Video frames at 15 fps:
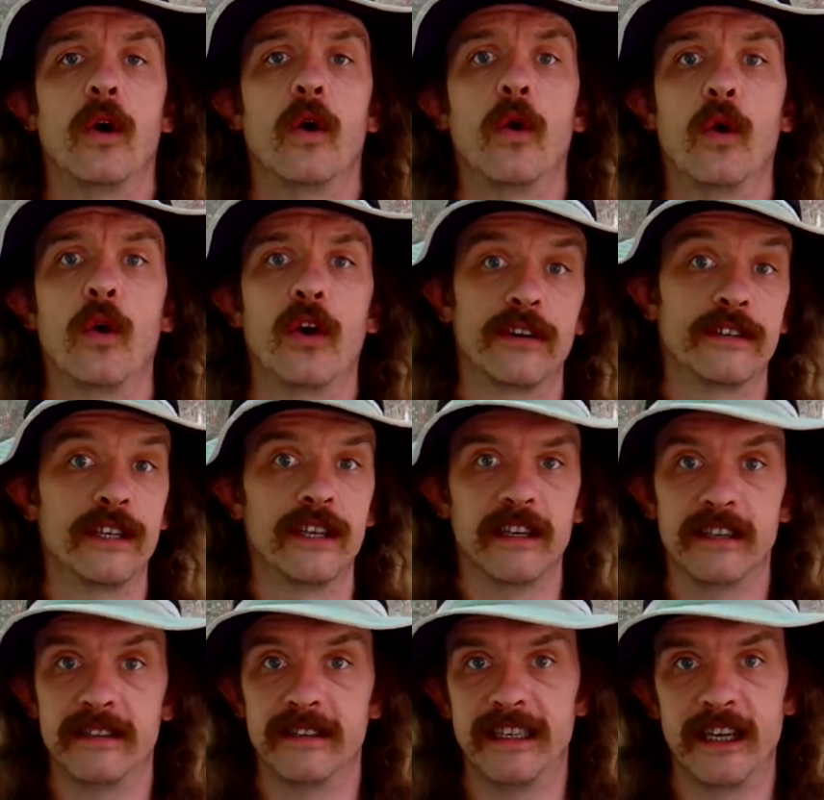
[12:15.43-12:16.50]
or
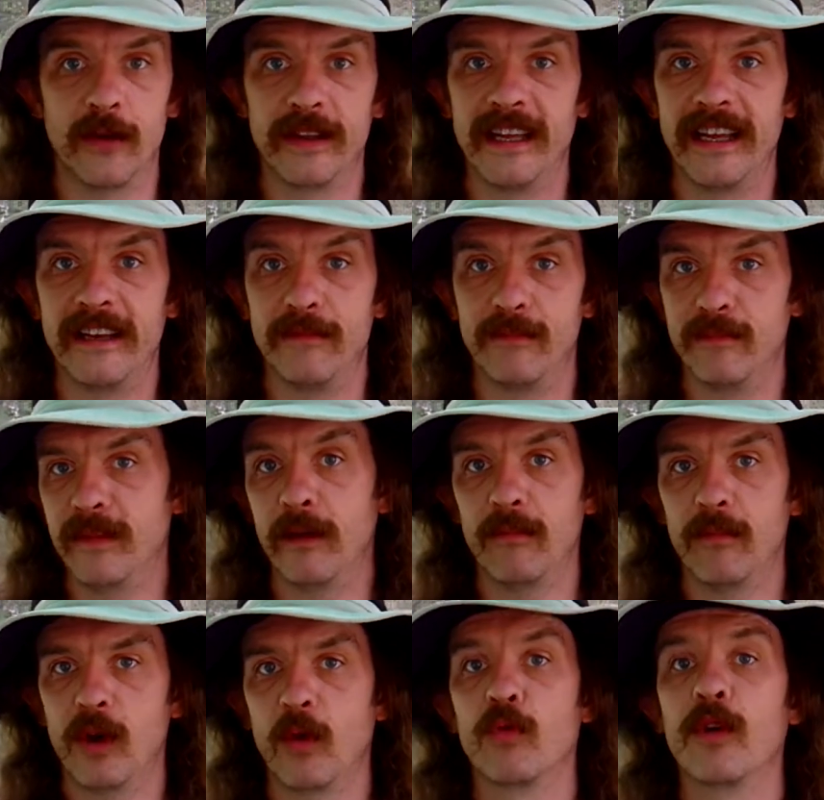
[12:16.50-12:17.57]
to, you know, it,
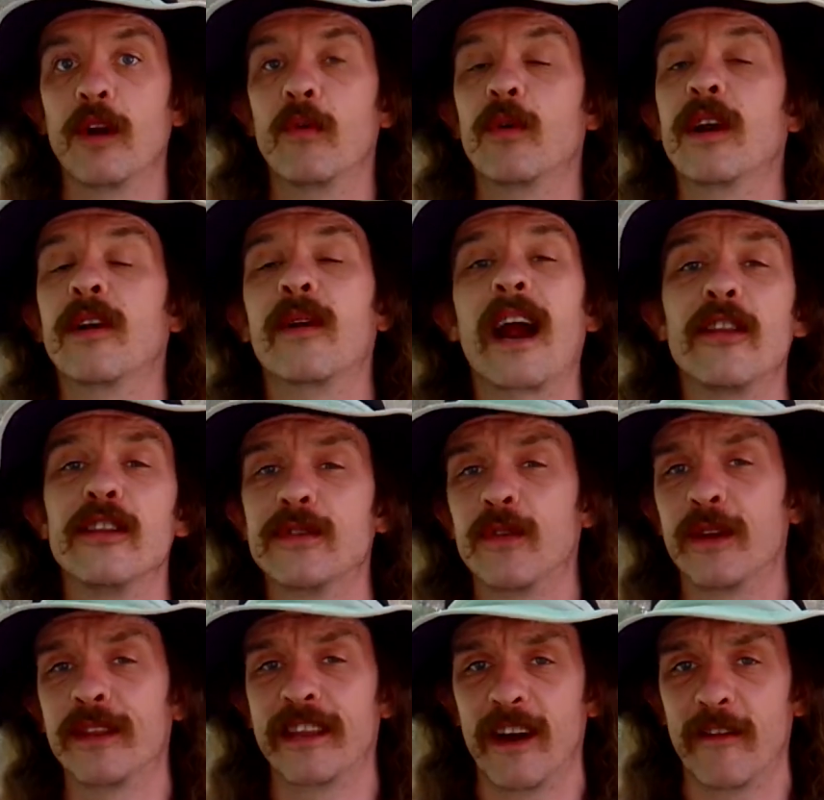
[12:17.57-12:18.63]
regardless
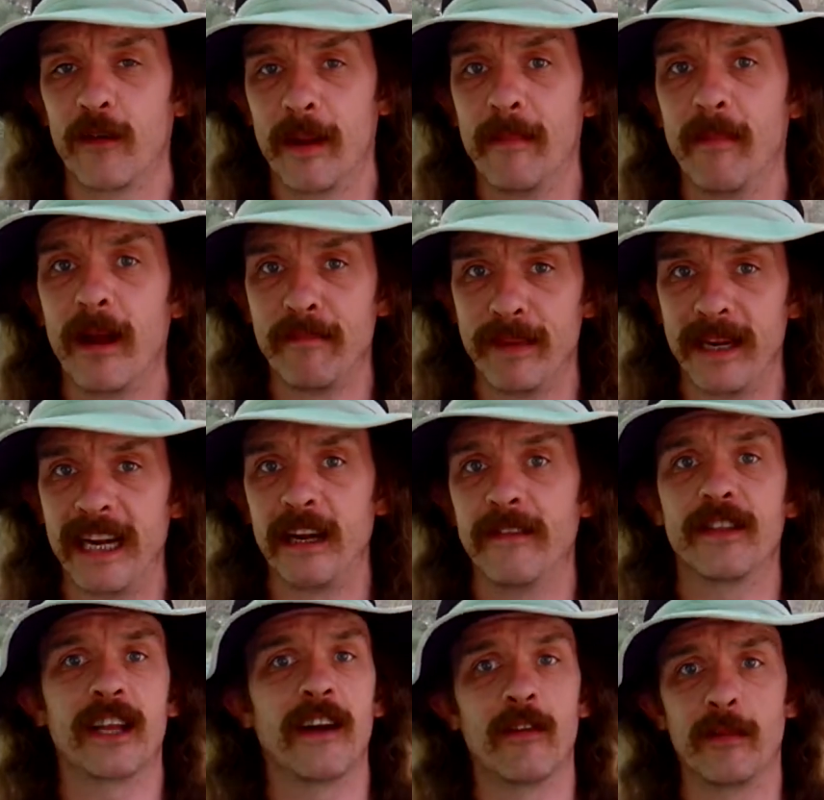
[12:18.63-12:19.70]
of what the government might be,
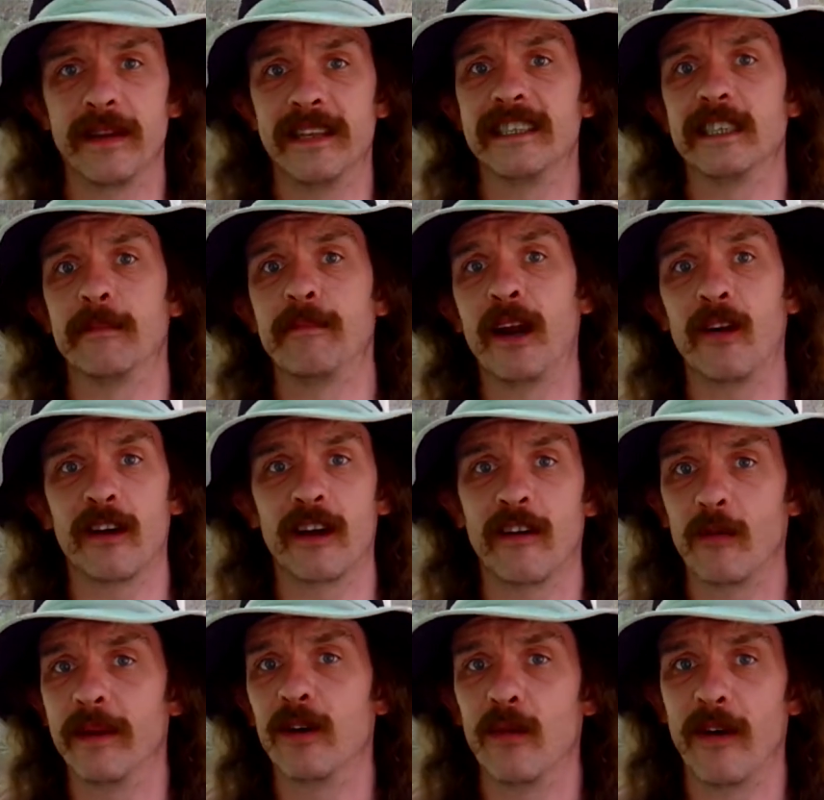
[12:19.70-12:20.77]
the government is the parent
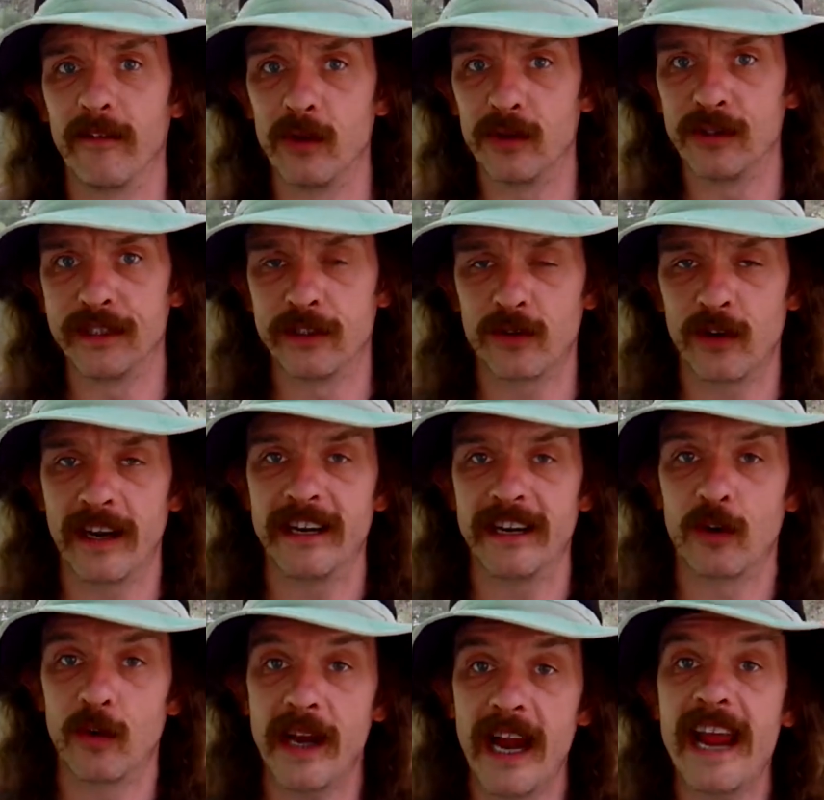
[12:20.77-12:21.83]
government a revolution is trying
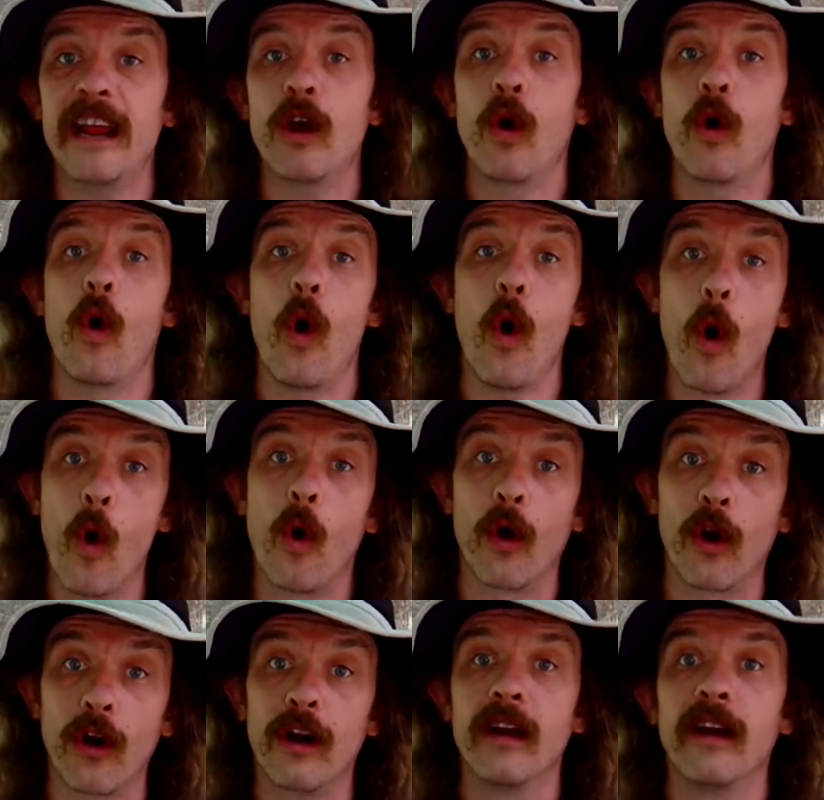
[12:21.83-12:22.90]
to create,
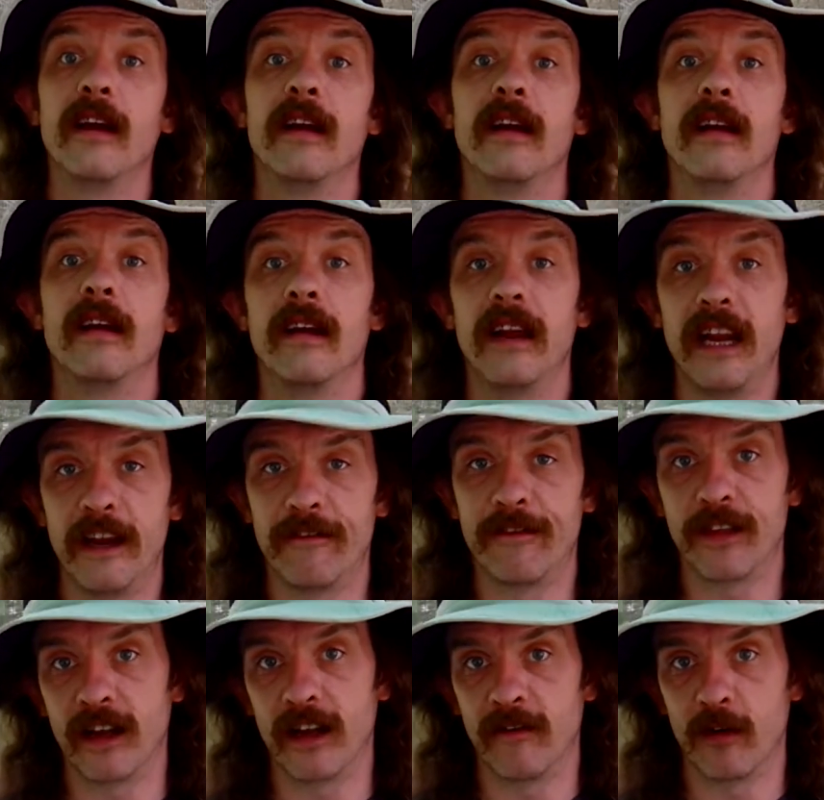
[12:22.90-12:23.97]
or
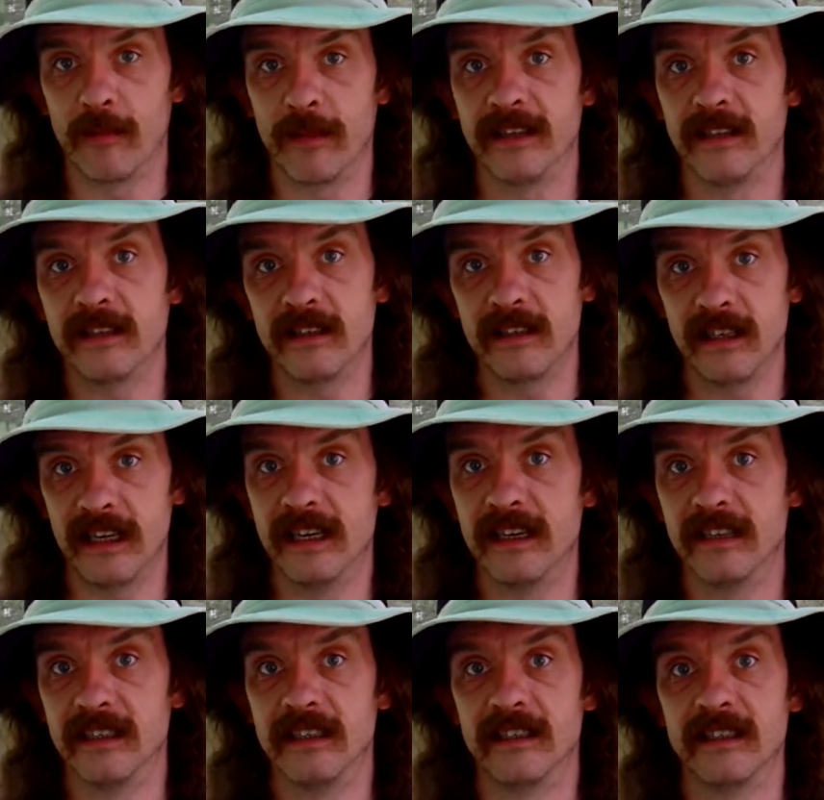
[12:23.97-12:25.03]
if the government
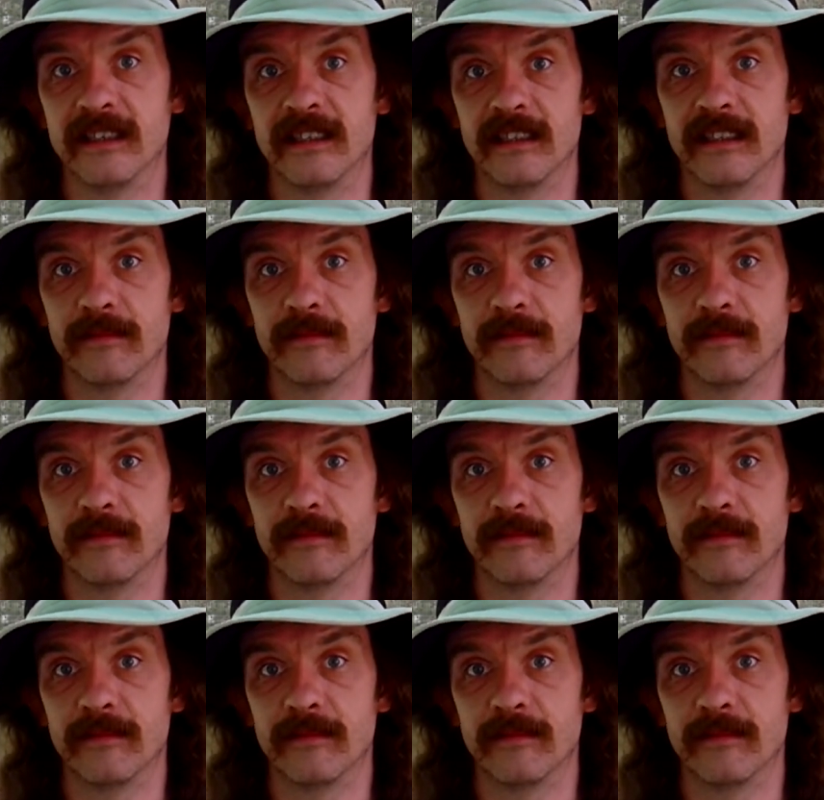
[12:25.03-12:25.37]
is